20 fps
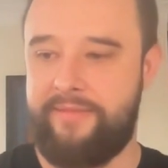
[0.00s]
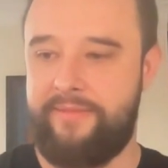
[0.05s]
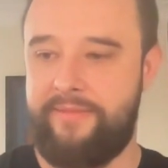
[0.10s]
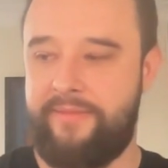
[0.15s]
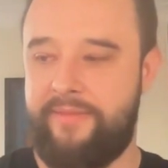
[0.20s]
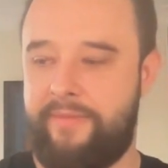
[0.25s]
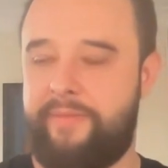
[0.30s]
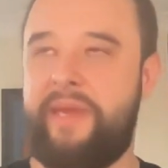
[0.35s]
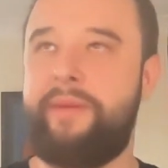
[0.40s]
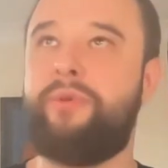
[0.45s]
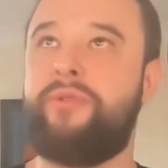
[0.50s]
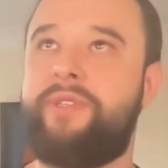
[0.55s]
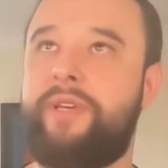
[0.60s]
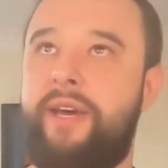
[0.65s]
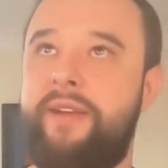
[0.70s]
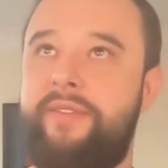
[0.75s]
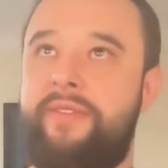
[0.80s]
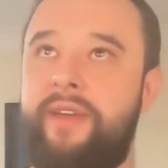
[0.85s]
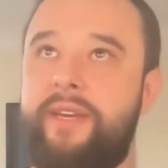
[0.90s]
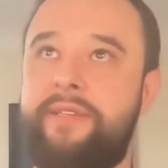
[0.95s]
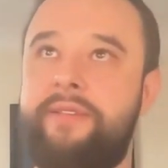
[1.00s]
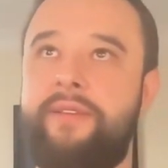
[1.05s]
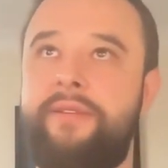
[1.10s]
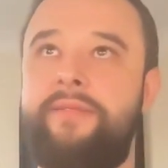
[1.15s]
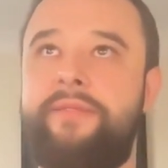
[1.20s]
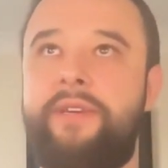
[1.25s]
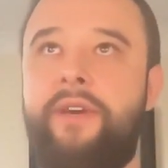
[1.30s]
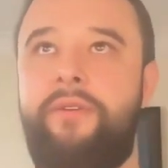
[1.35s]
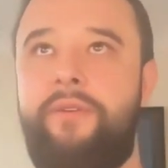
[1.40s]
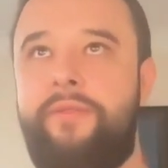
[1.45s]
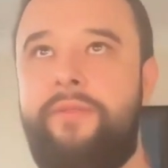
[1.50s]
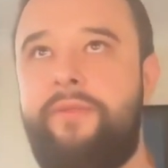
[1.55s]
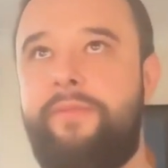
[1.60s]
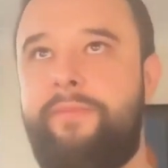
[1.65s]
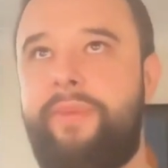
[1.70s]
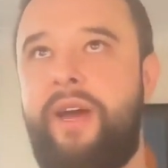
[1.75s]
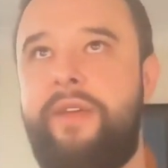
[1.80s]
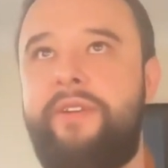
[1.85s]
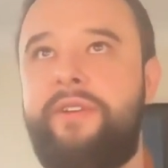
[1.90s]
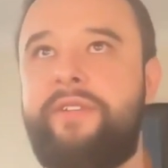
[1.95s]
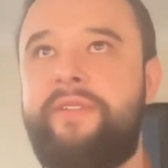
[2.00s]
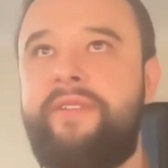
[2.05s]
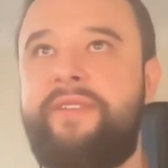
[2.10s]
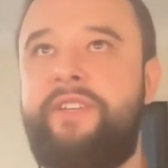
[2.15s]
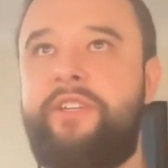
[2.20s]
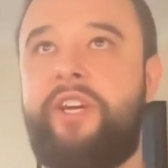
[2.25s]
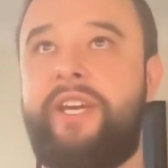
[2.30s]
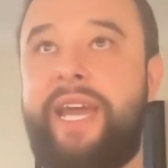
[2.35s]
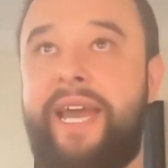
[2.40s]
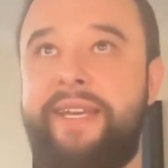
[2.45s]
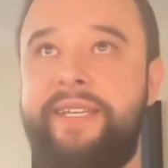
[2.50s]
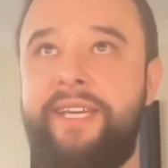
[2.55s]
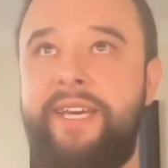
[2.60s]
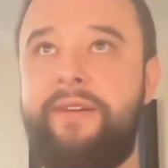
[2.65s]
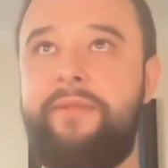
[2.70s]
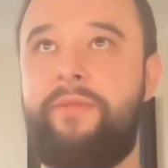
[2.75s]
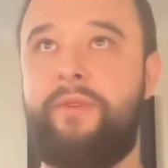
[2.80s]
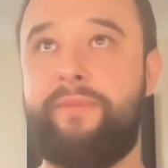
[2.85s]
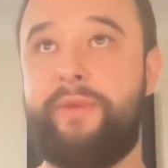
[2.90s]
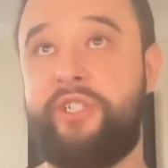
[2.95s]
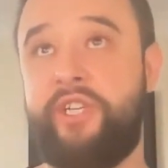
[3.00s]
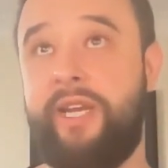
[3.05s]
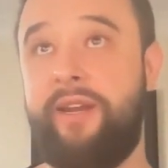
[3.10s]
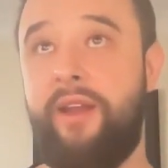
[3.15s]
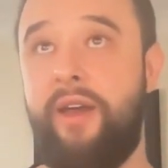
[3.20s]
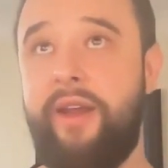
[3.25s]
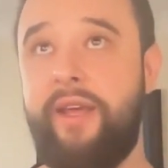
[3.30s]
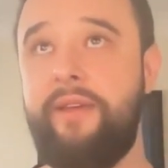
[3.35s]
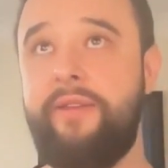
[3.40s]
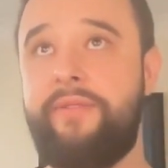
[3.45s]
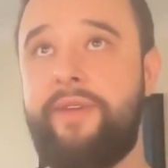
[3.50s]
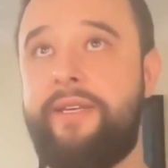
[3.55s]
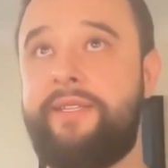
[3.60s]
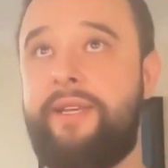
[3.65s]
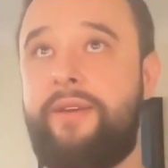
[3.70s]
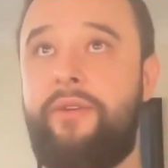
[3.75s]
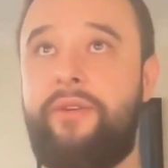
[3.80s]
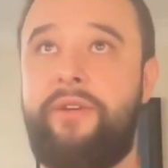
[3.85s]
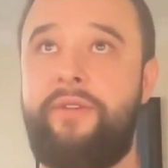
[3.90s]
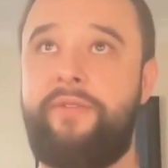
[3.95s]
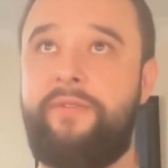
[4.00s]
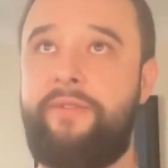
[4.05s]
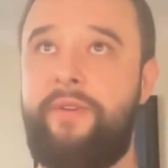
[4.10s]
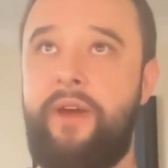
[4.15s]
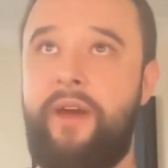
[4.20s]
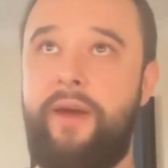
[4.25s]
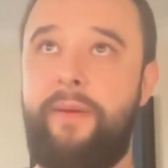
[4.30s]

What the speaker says: people side of things. So Python is obviously gigantic with machine learning. There's a lot of